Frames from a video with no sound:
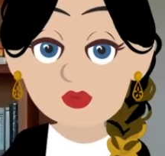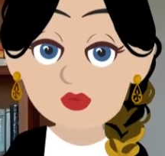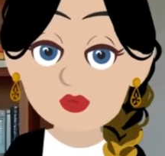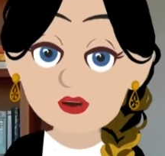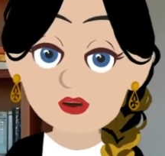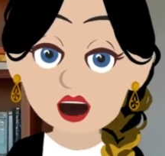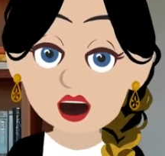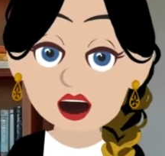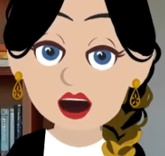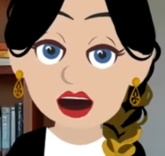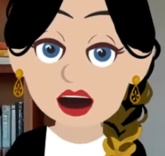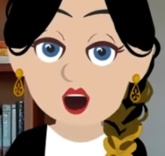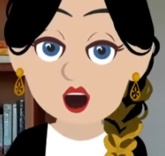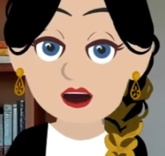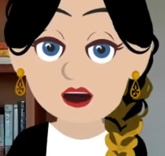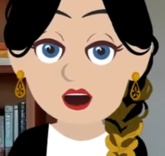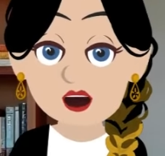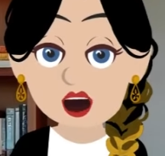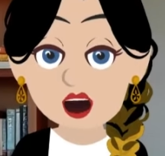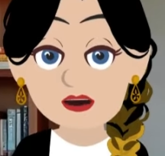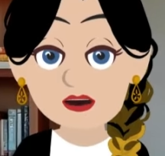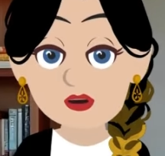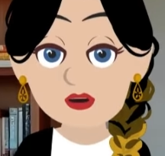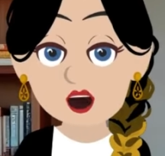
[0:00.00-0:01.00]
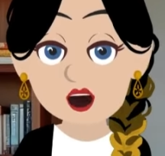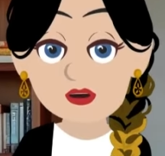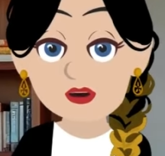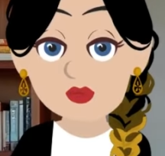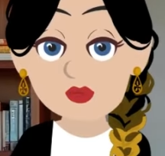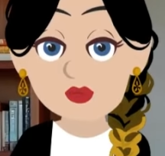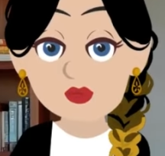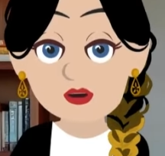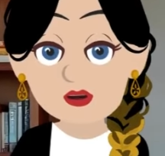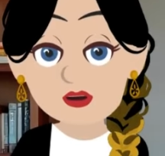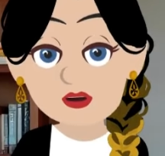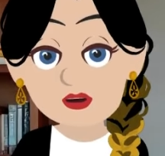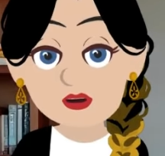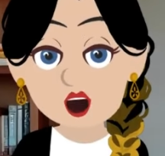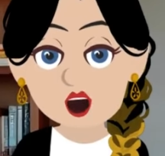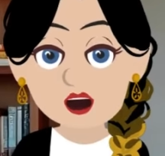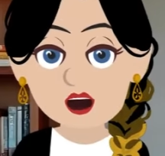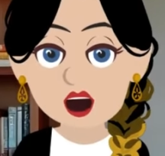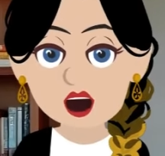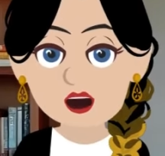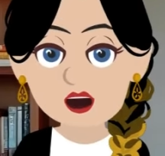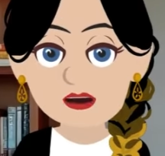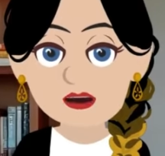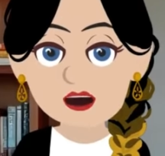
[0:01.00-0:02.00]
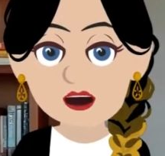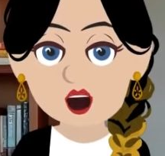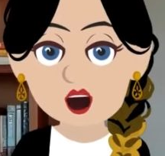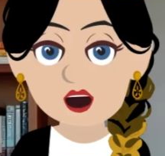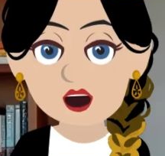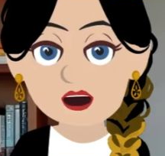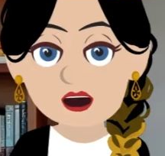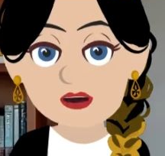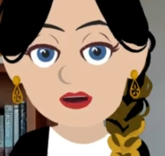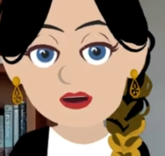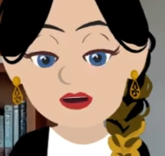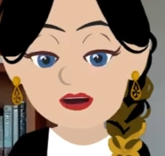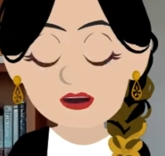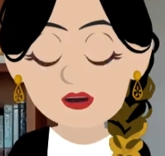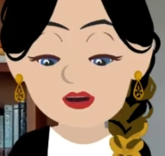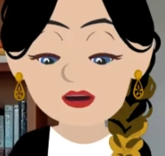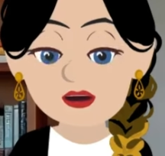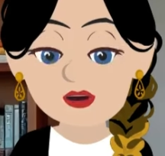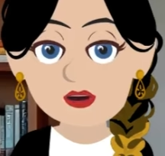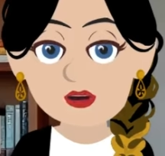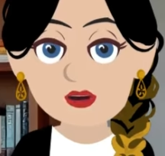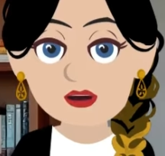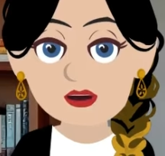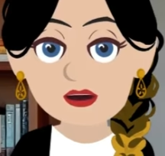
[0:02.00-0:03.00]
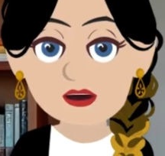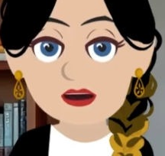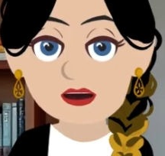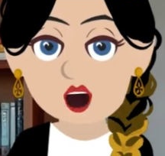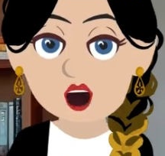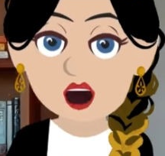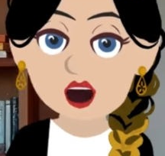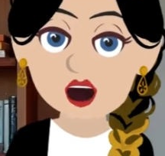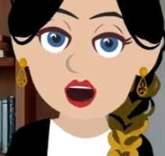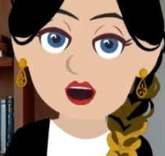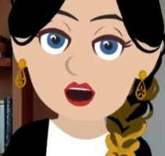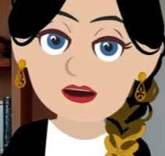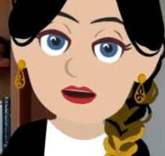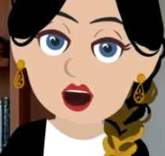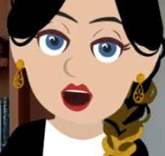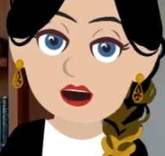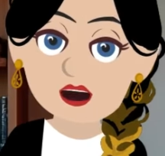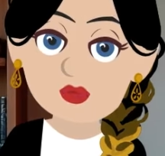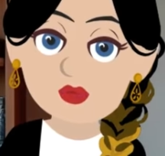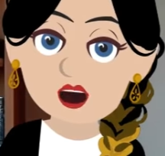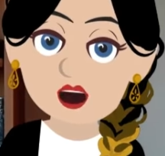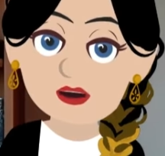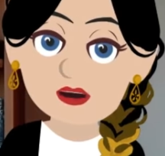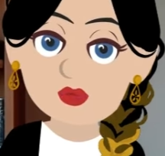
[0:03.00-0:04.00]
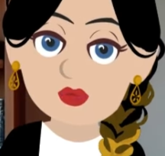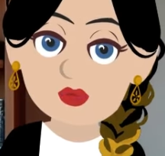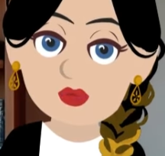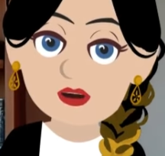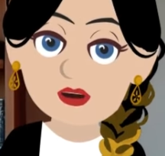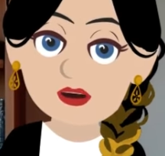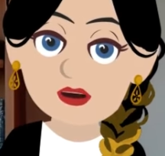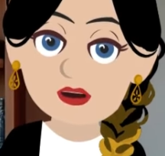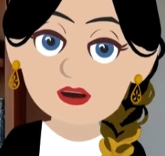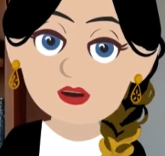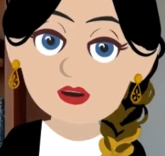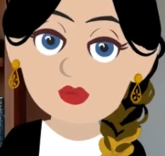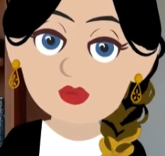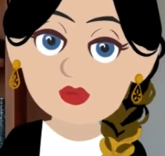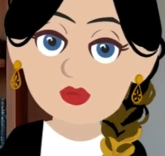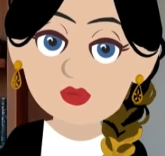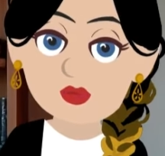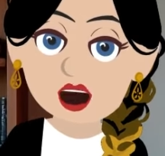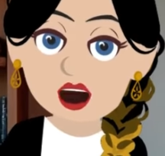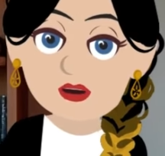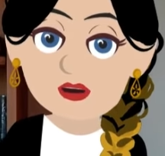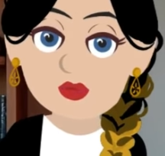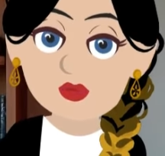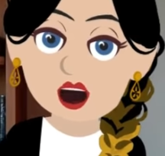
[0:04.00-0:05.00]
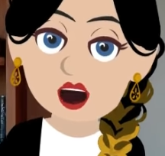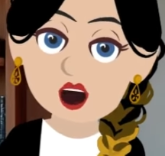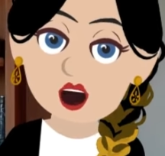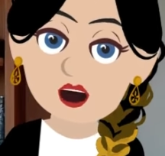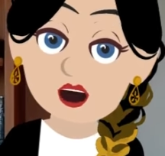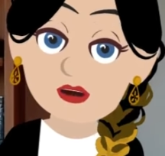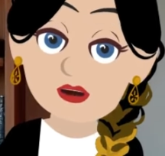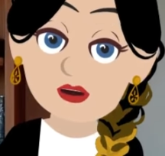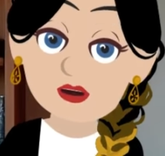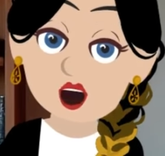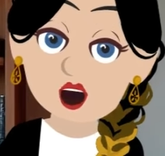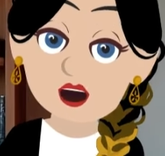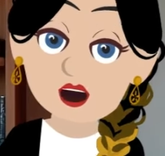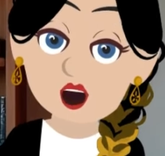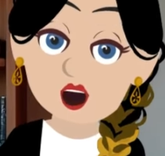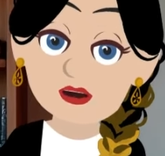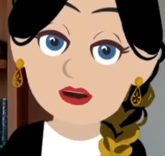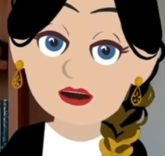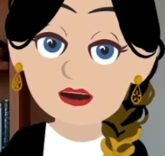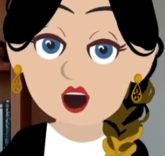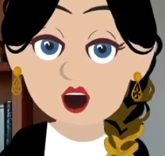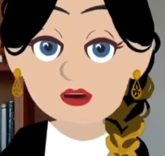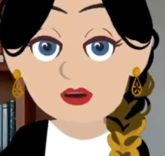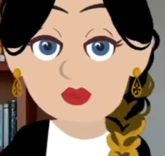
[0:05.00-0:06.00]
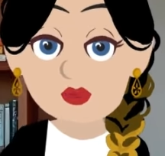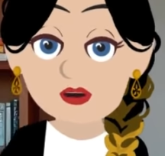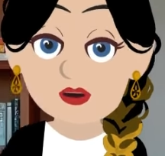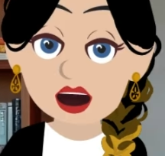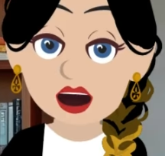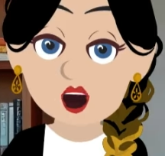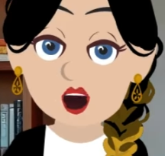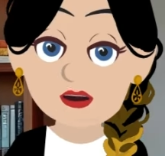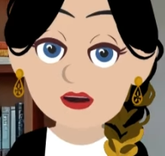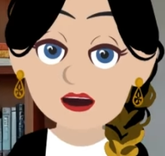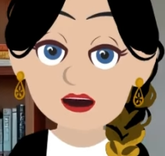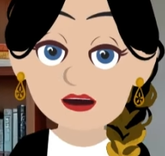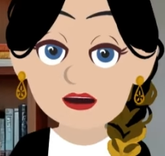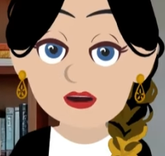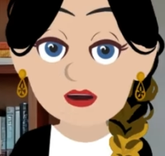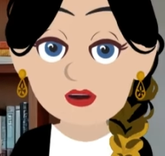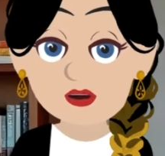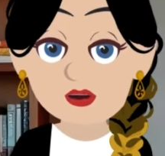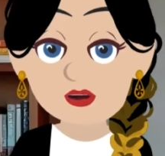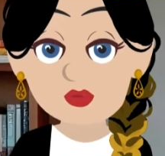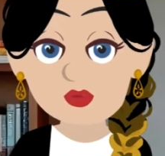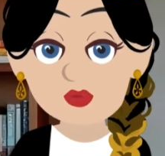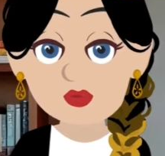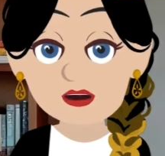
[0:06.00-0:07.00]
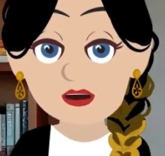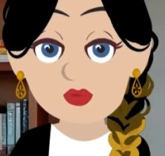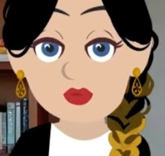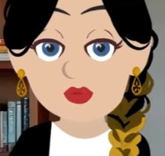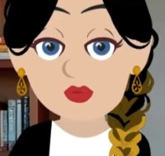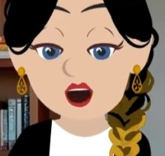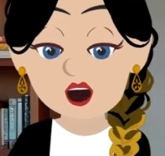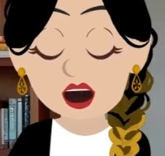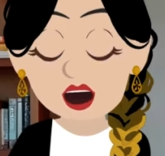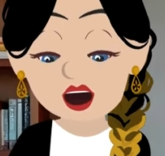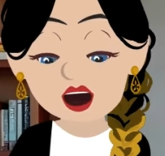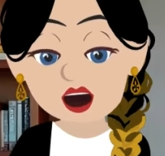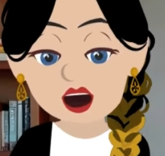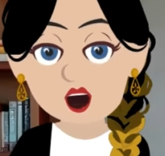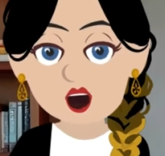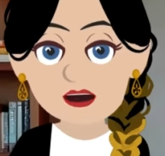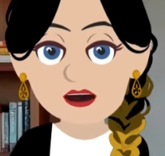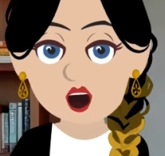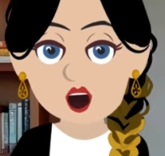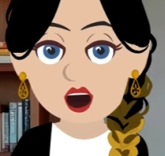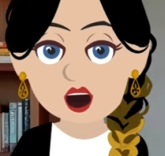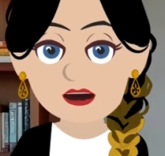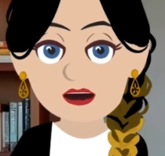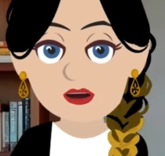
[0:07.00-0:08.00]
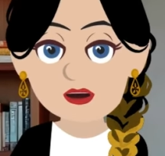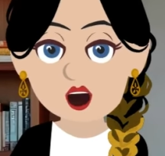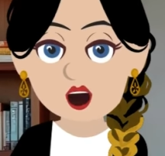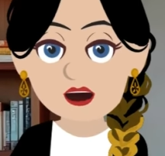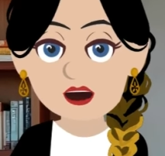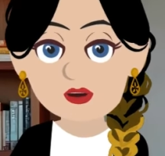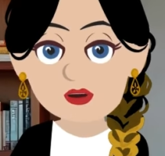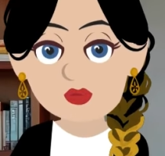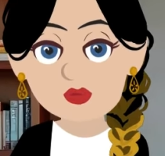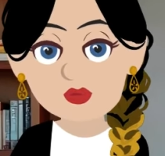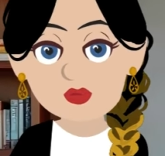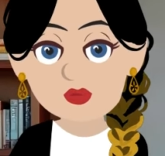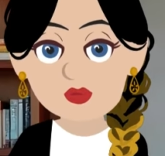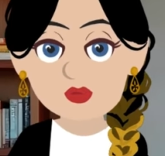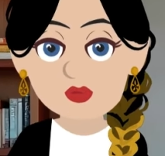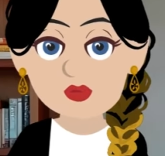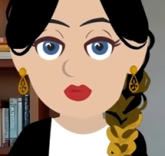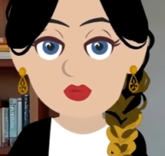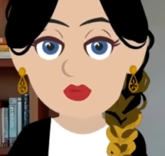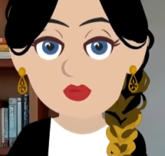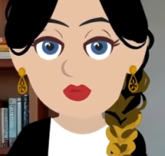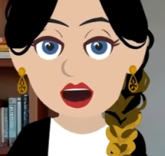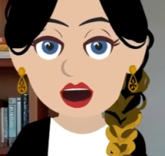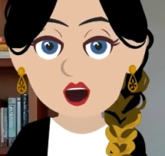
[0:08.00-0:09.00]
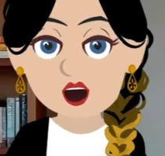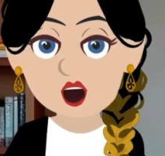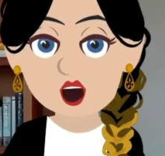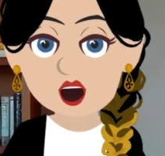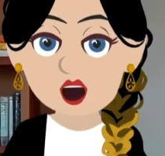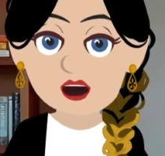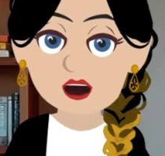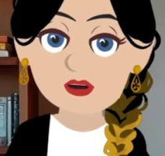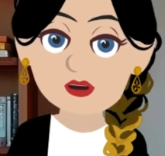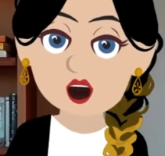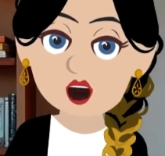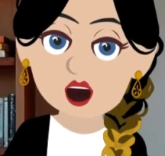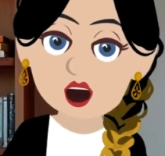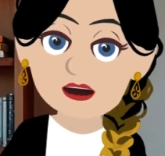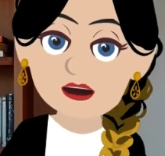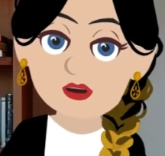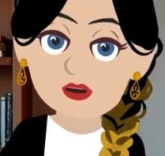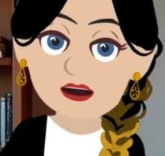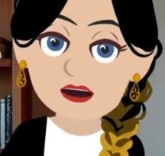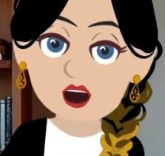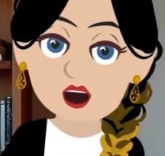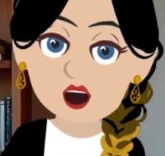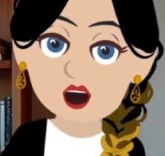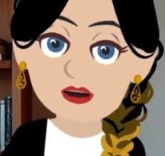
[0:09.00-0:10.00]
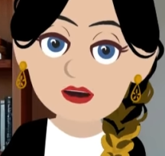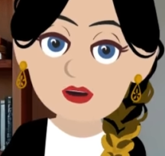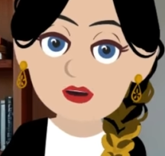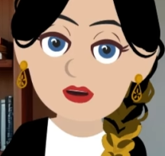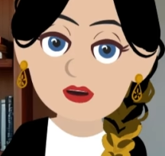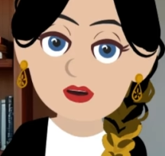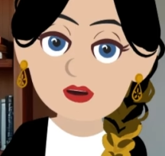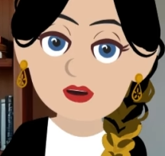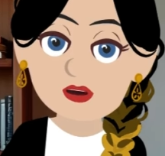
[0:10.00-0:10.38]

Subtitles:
When I'm in the vortex, I like being in the vortex. When I'm in the vortex, it seems easy to stay there. When I'm in the vortex, I want never to leave.